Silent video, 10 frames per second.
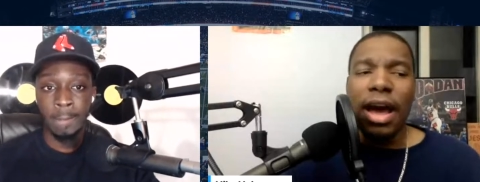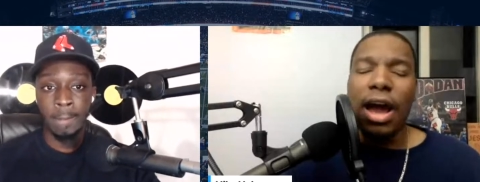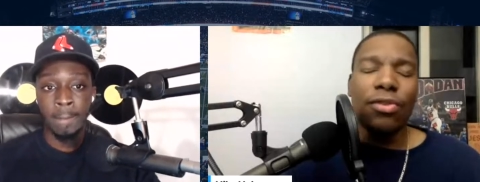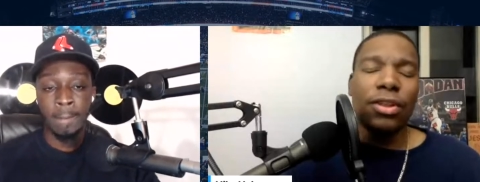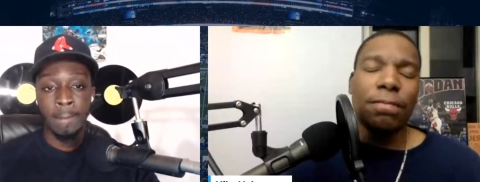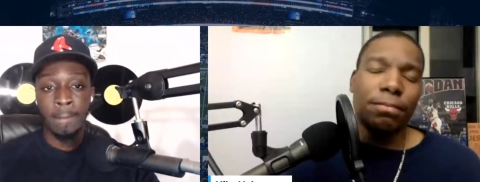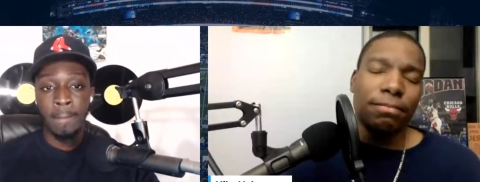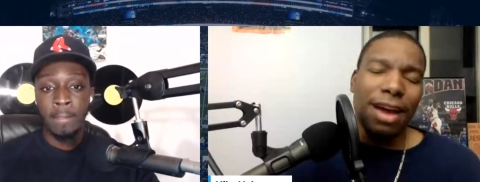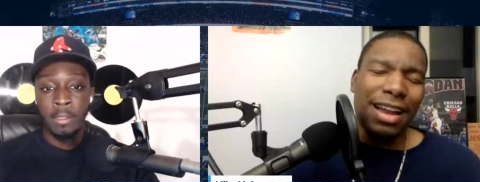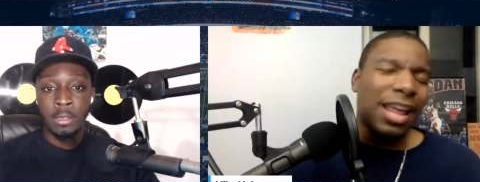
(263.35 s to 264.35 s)
Speaker 1: I don't think
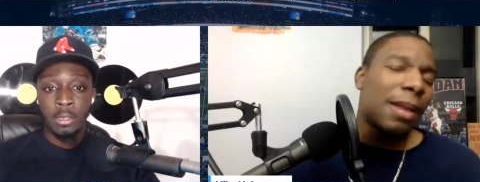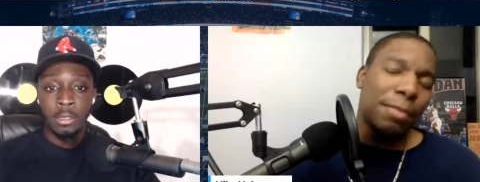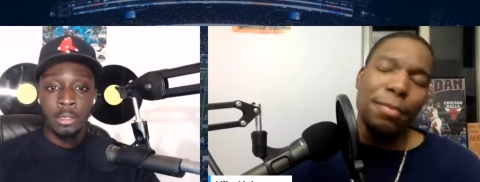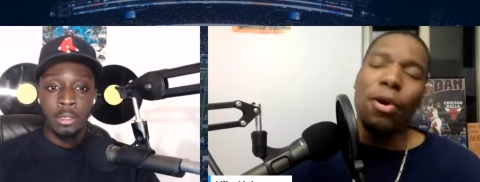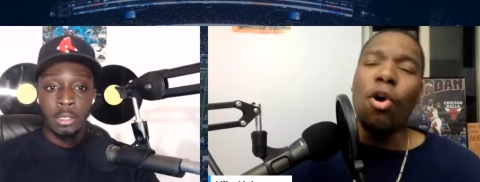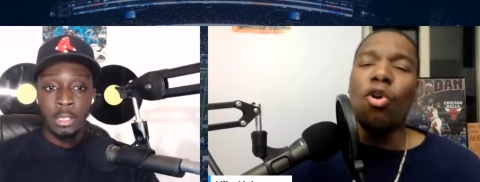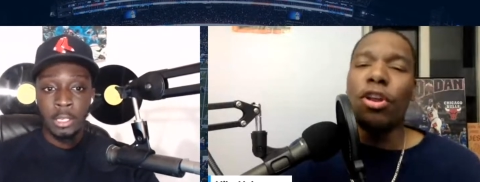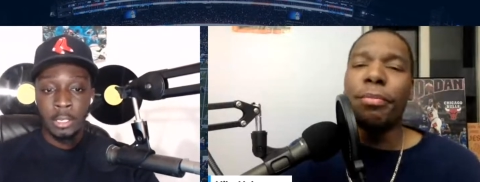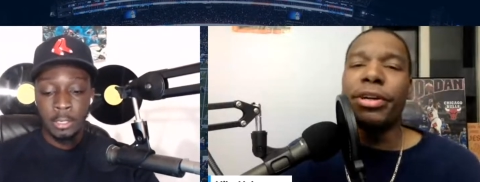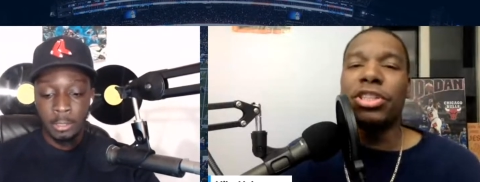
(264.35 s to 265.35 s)
a lot of people are
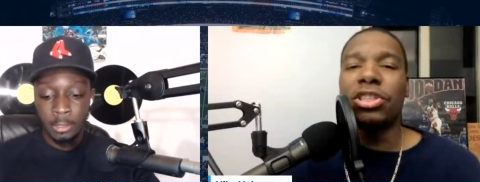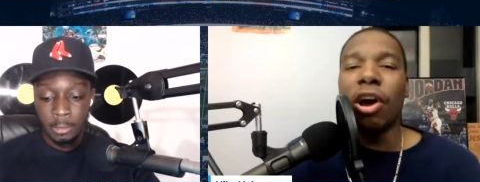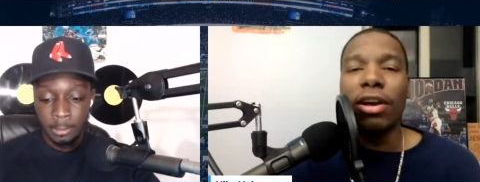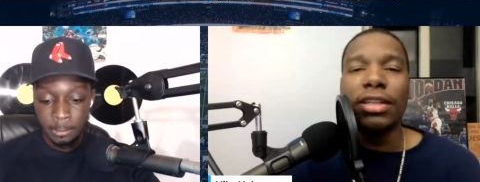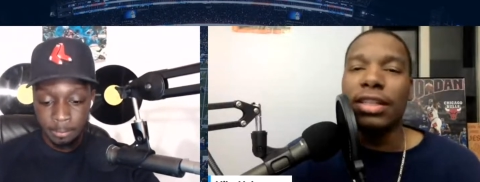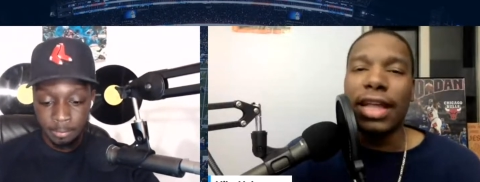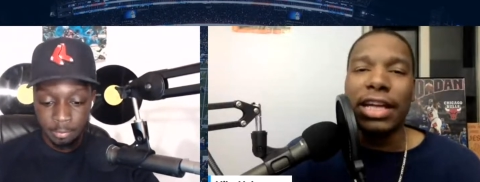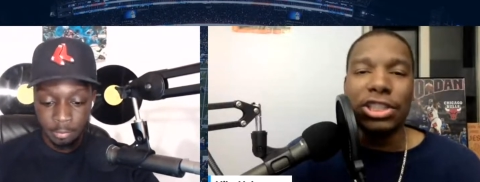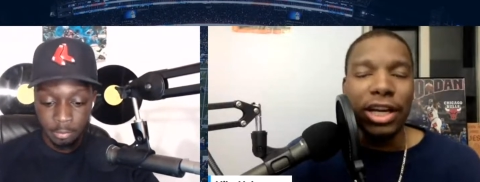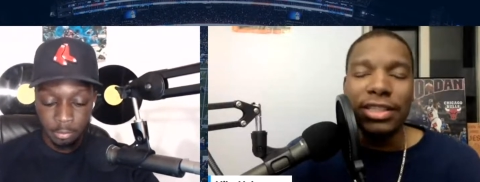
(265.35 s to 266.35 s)
holding much stock into
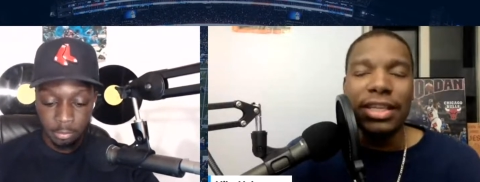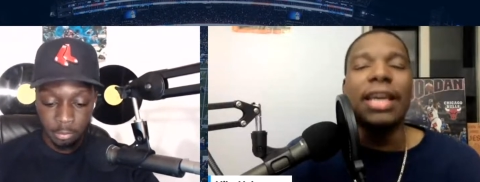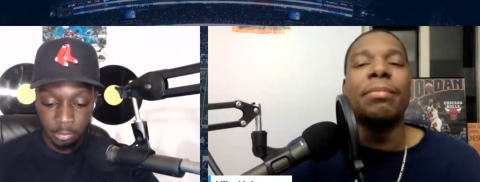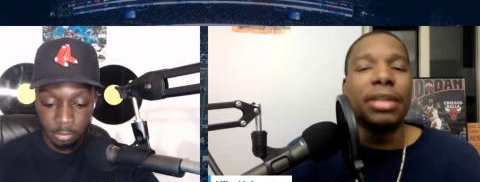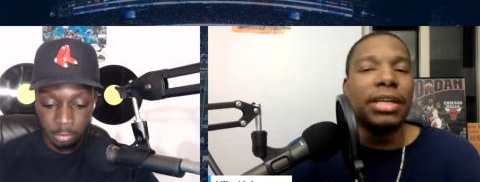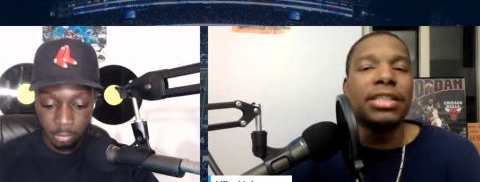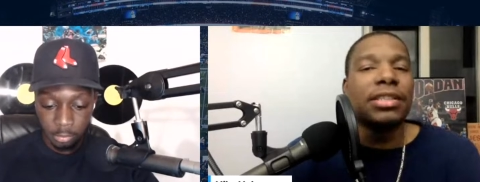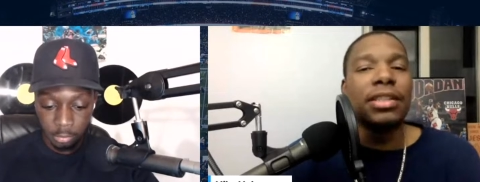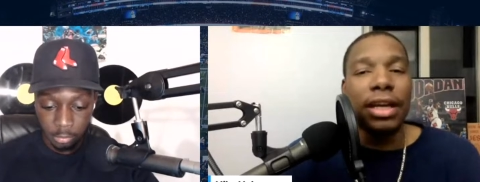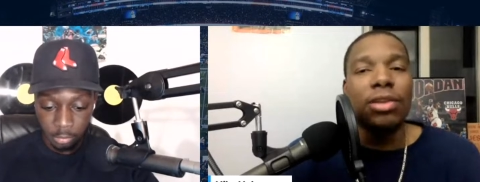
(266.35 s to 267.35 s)
that Jets game
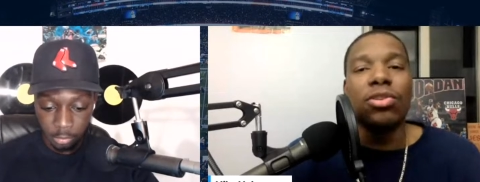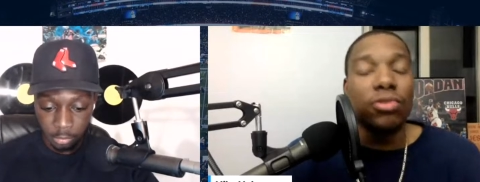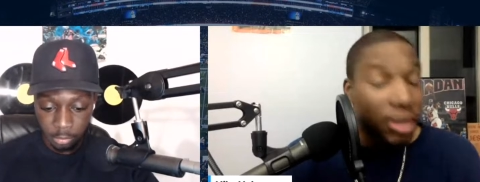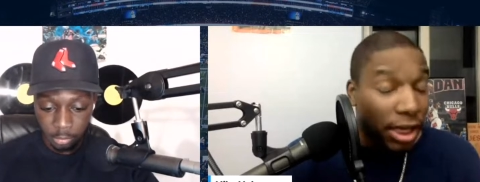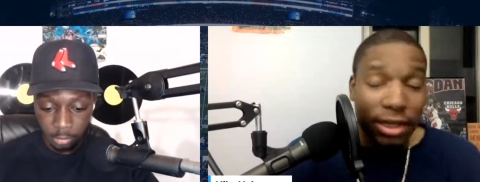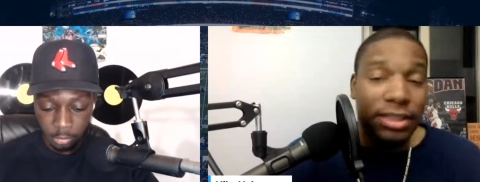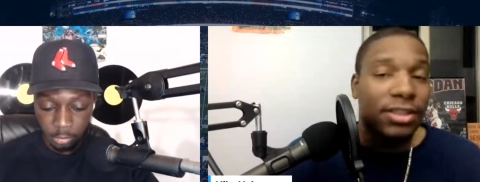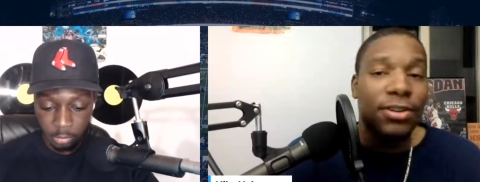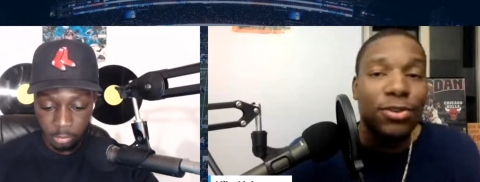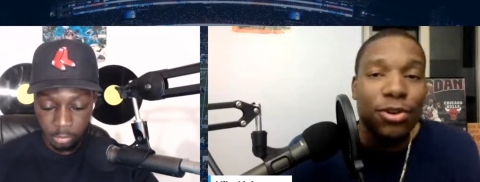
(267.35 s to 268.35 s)
because, like you said, it's
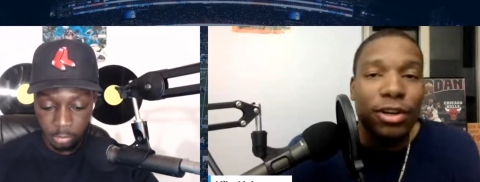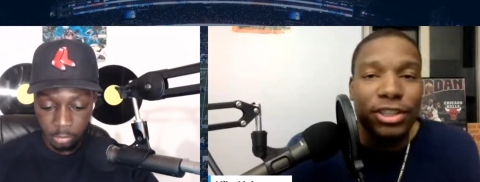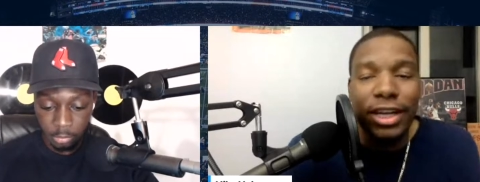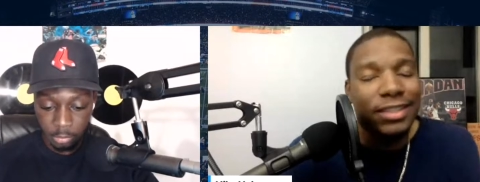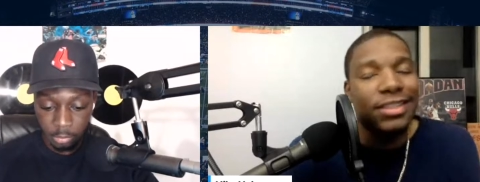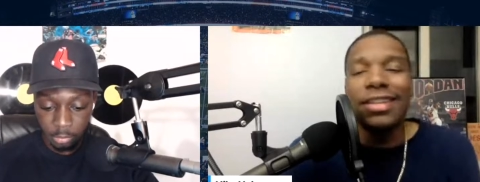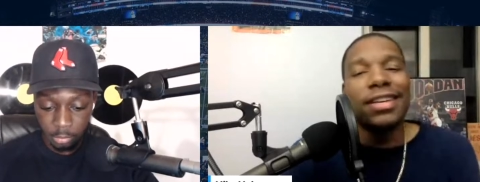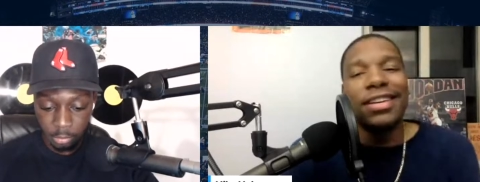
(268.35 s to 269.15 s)
the New York Jets.